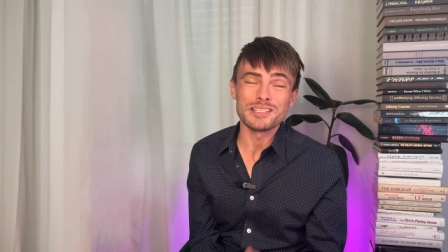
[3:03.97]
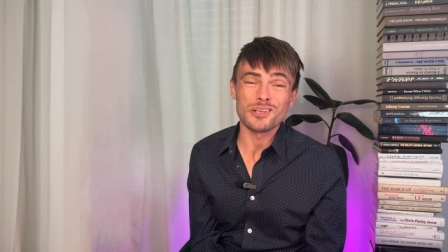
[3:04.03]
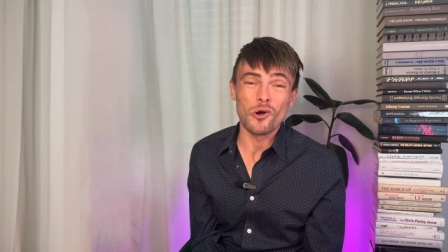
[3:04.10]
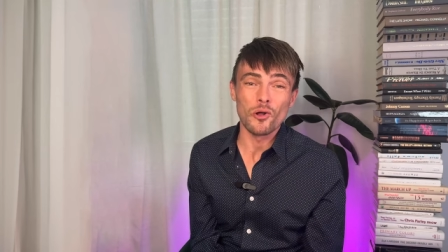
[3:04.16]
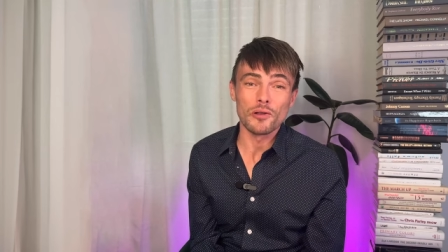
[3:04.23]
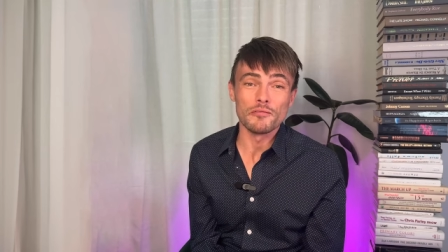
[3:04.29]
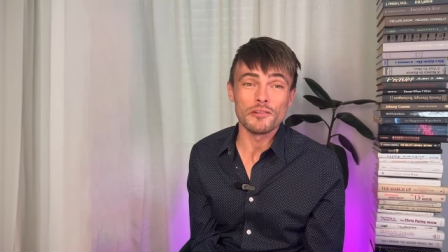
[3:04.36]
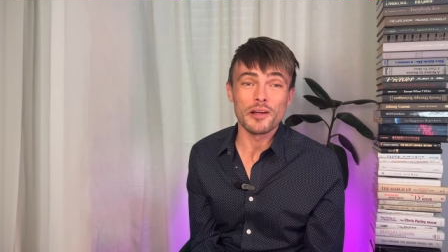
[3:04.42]
is
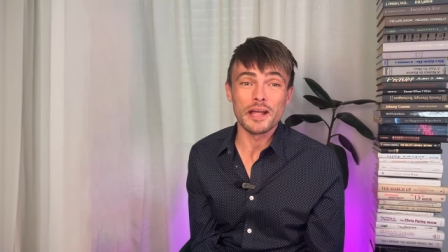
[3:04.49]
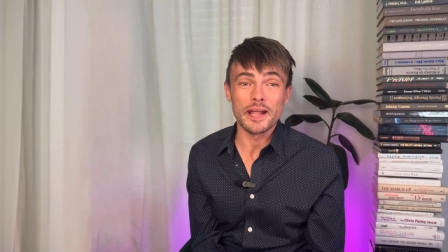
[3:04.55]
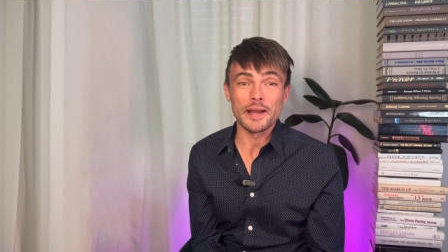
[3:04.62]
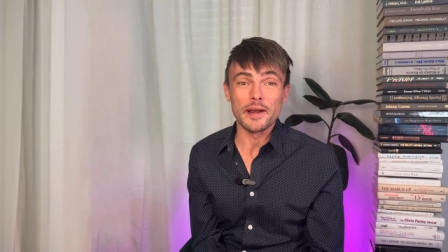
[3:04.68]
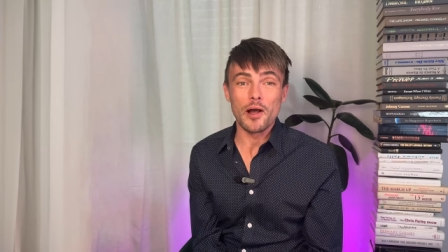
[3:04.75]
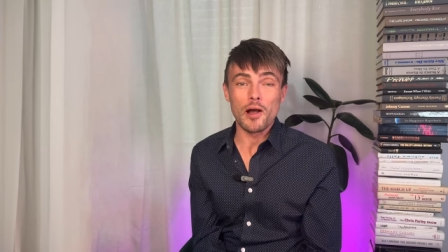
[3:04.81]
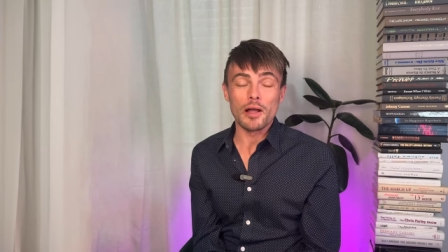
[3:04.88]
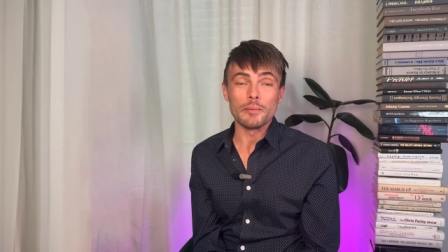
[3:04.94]
Oliver,
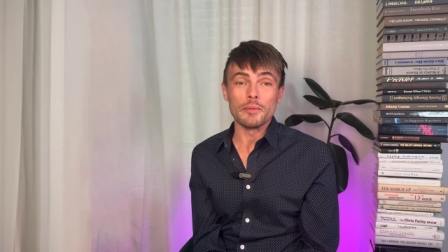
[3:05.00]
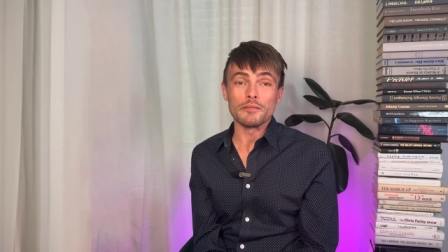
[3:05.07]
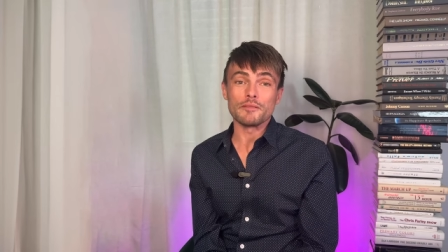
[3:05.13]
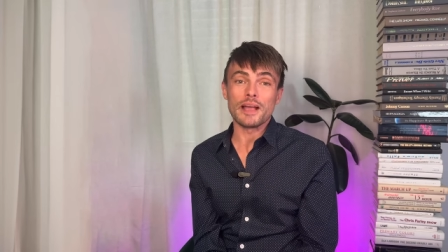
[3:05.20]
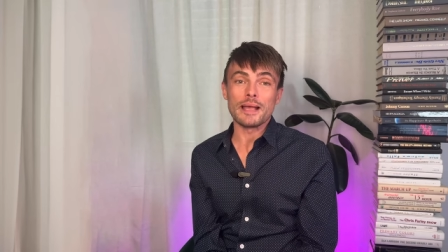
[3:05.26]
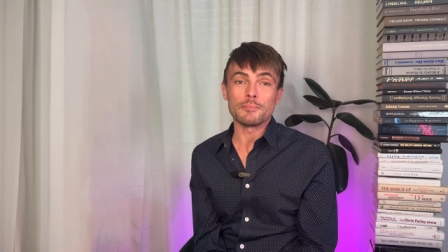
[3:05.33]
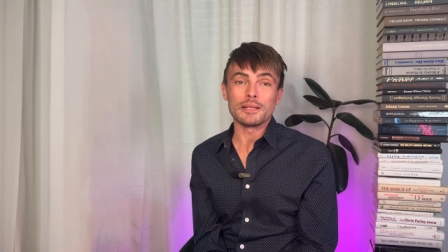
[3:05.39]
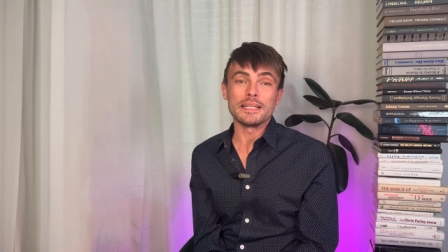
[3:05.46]
and I'm a
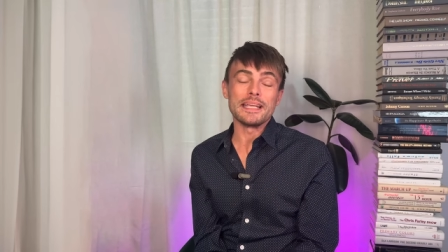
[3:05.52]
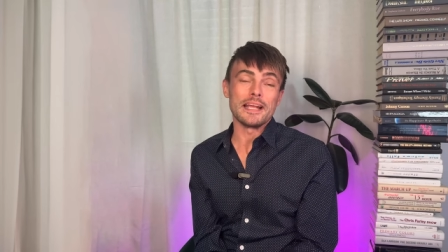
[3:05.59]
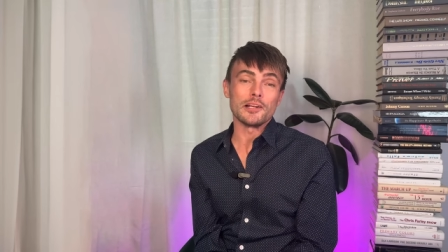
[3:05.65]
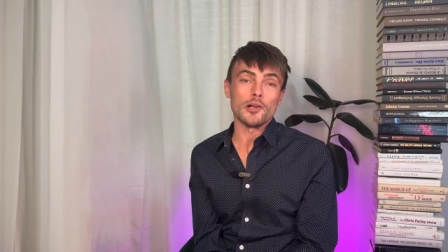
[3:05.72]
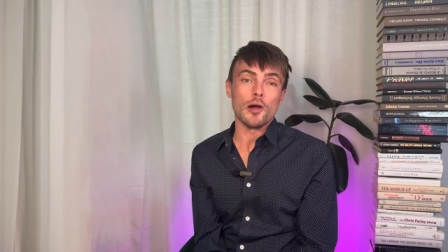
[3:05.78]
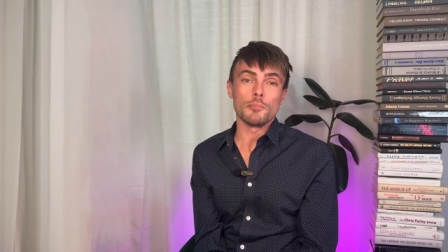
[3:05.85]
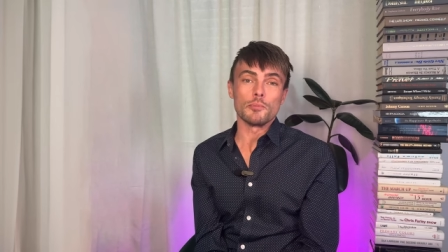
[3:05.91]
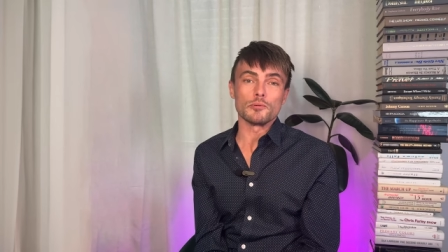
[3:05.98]
family
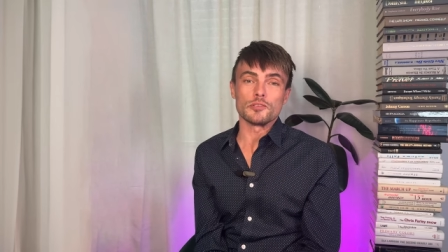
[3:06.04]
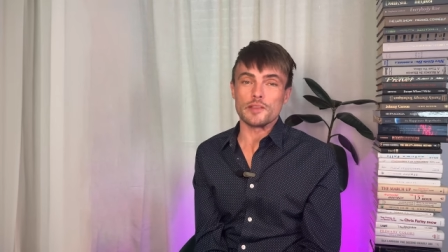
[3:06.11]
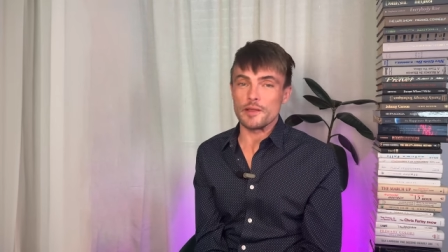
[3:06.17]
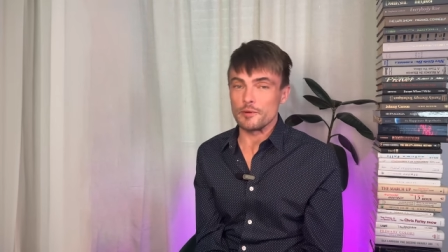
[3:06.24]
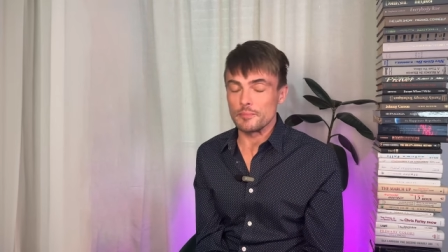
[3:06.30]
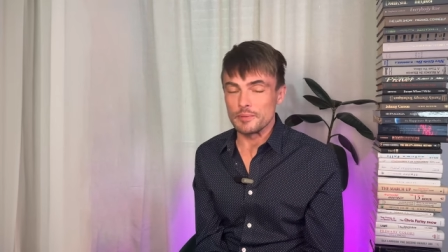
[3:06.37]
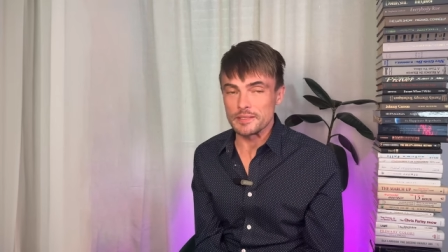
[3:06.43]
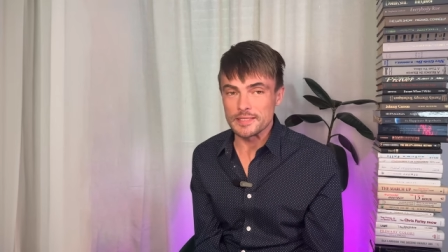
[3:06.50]
and couples
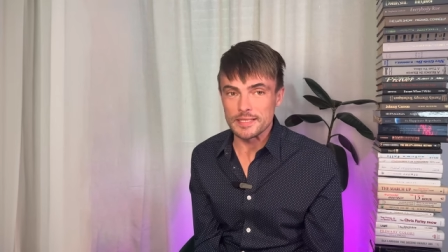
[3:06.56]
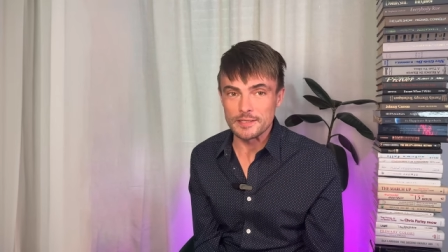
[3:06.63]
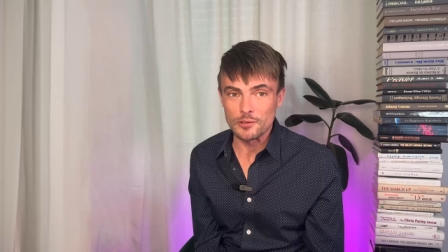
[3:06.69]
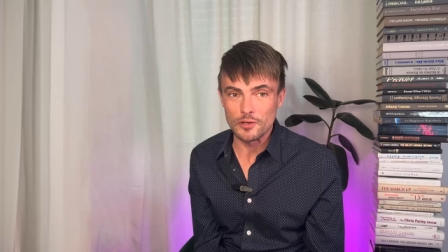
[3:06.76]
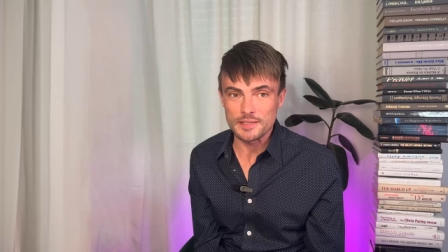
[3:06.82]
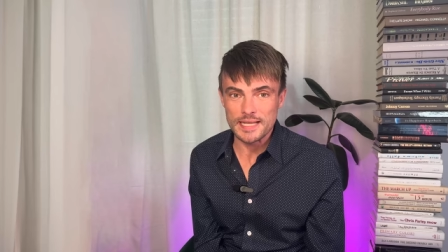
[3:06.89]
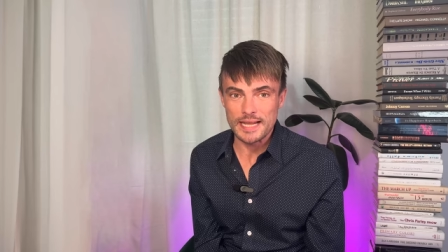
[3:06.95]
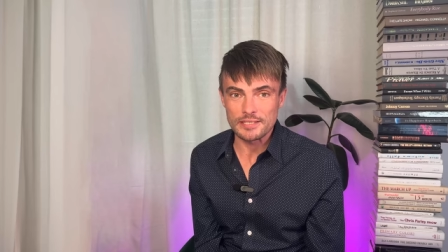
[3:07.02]
therapist in
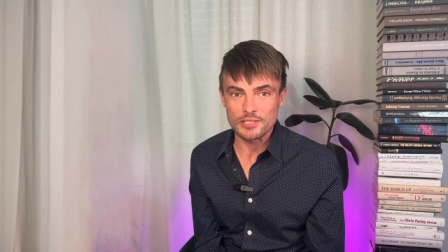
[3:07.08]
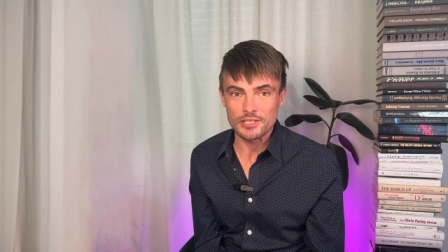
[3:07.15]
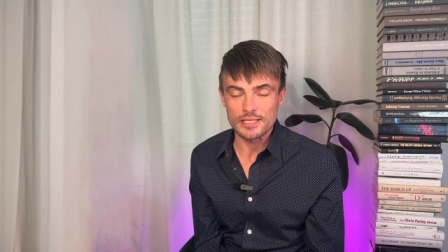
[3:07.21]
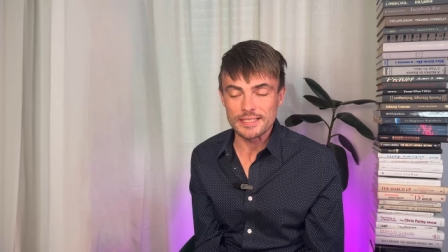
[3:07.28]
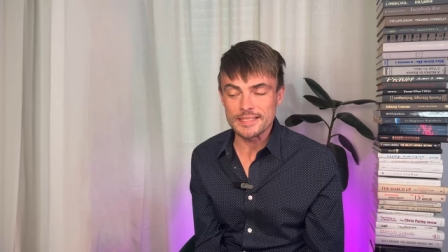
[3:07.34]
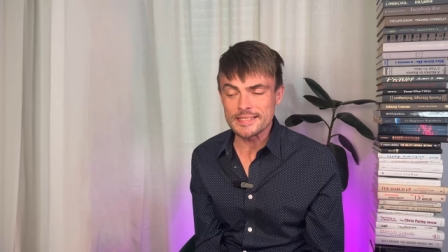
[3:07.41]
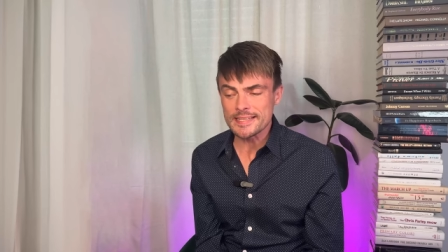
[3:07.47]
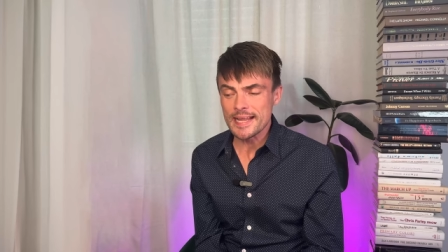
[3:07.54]
Los
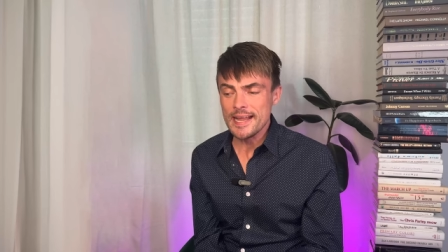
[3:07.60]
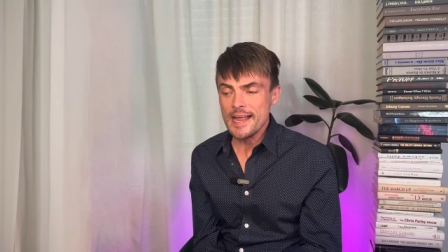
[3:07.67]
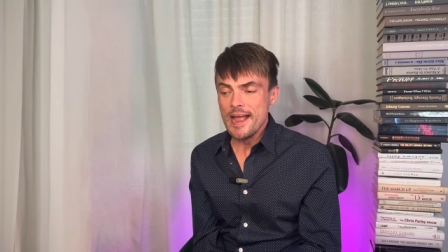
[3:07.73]
Angeles.